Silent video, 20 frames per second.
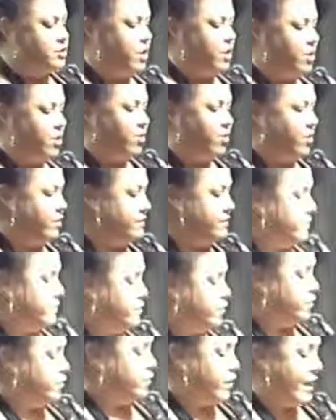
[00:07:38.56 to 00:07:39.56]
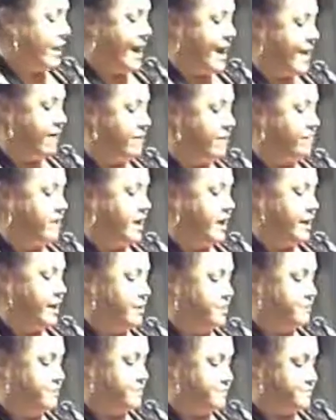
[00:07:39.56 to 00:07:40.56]
So we have
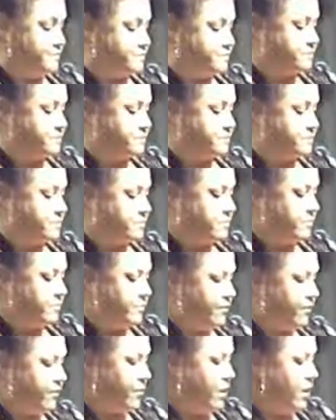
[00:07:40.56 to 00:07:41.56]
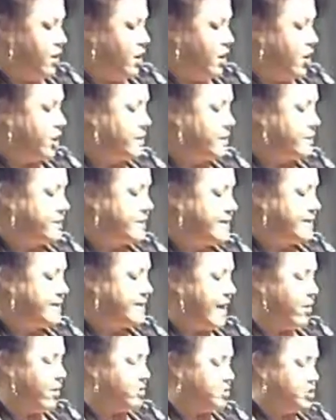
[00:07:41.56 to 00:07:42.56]
a good
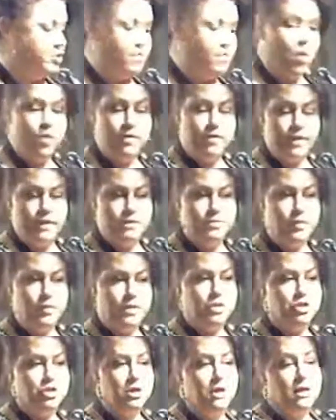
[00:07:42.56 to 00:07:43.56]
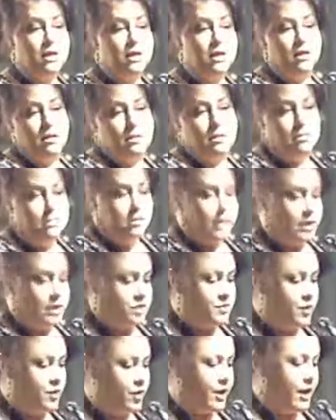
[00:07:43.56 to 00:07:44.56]
6 hours to smoke this, which
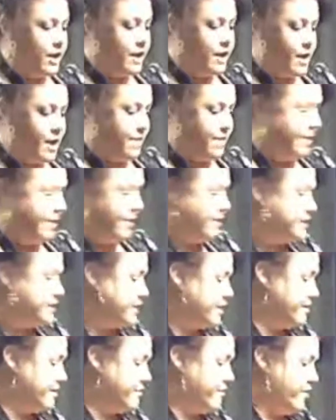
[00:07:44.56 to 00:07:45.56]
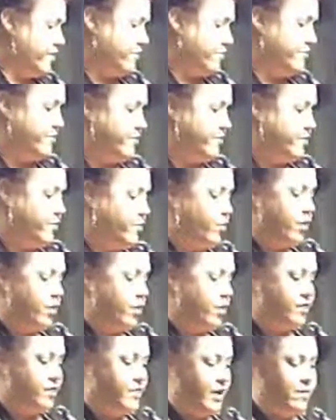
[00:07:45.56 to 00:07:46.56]
is pretty indicative of
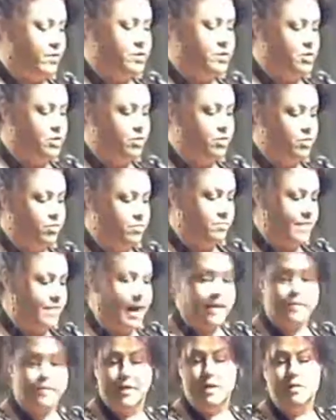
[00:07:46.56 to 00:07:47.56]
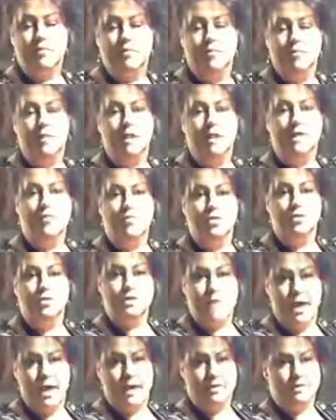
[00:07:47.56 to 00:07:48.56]
what they would do back then in the
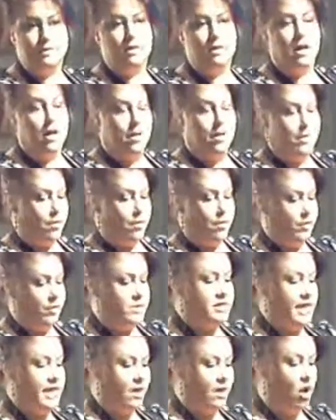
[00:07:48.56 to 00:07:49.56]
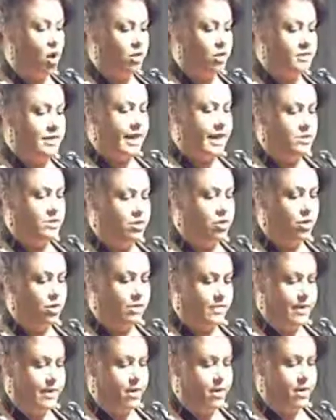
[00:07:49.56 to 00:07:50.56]
medieval days. It would take all day to
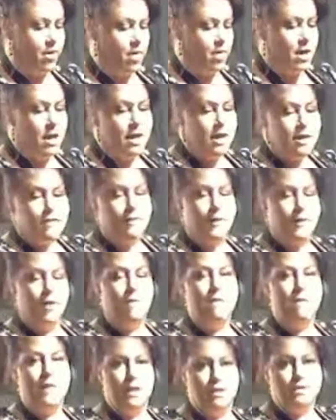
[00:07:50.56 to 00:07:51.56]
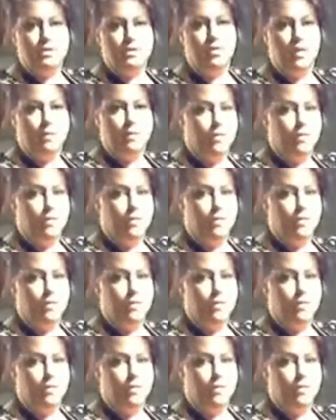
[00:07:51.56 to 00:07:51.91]
cook their meals.